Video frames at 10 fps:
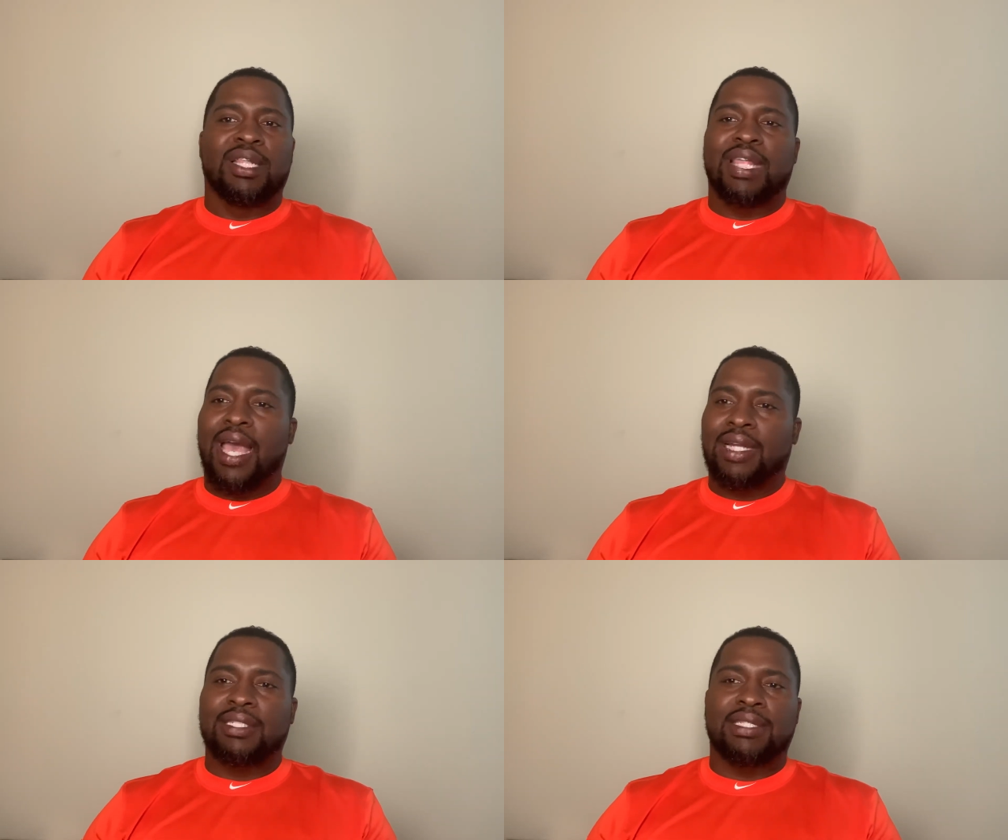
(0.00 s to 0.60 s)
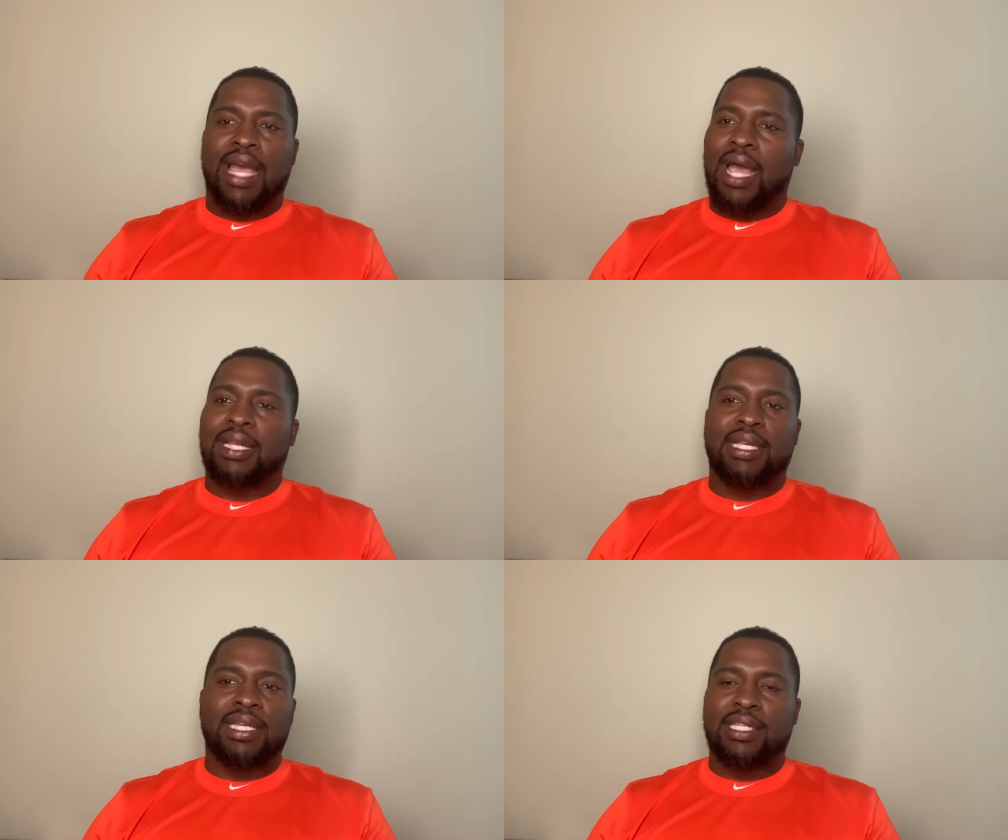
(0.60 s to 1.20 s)
That is
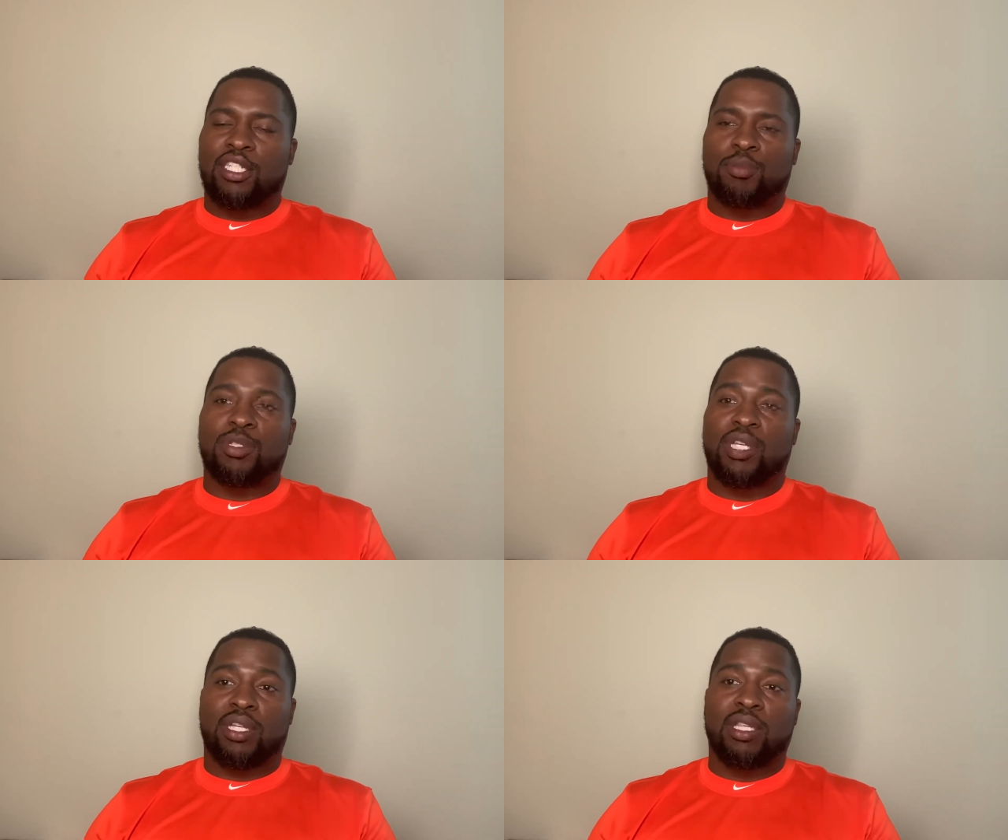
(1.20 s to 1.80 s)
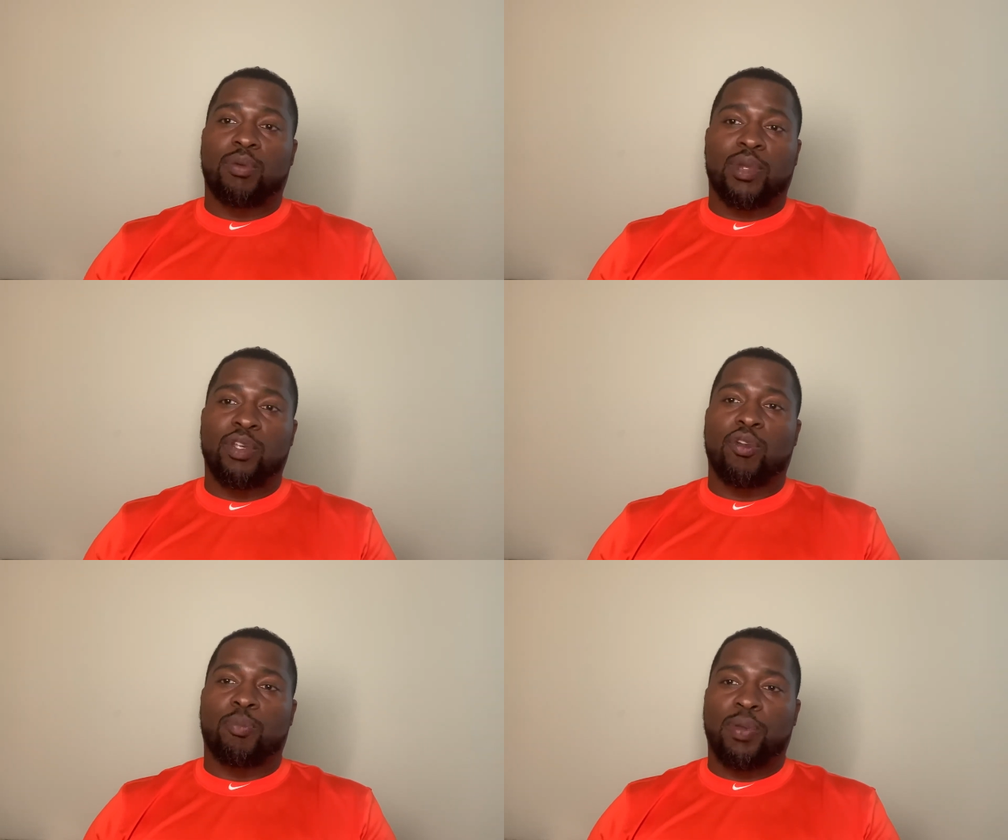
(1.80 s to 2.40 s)
not easy, particularly when
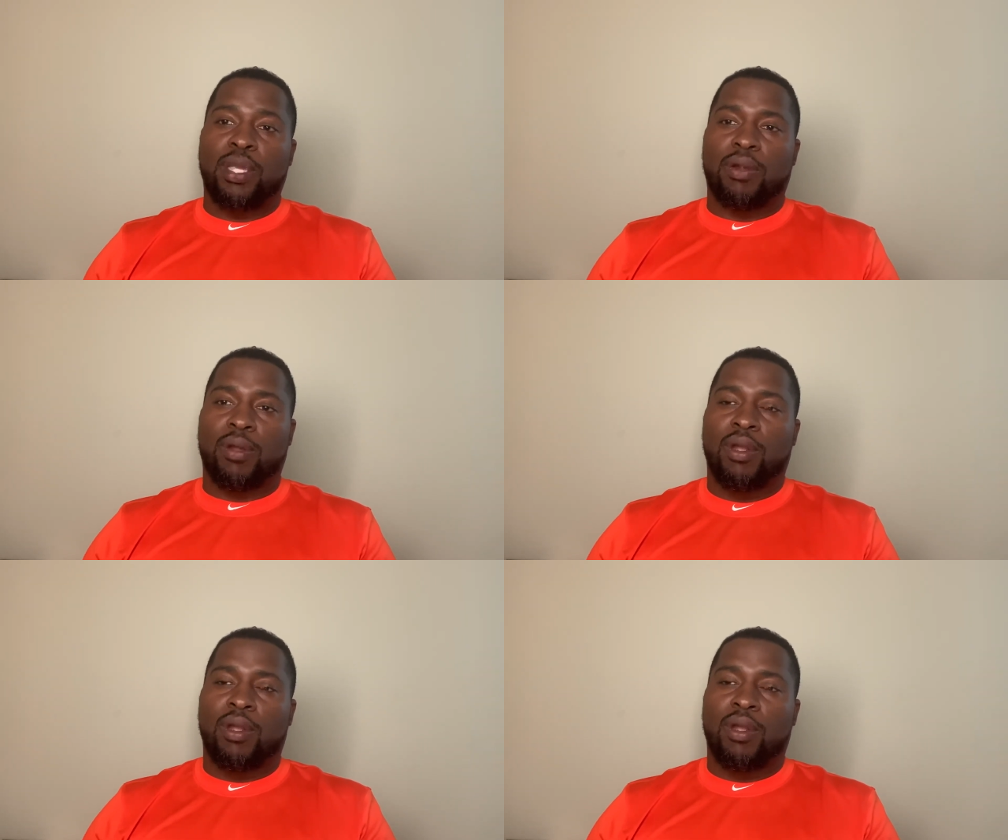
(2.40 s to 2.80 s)
you're a peer.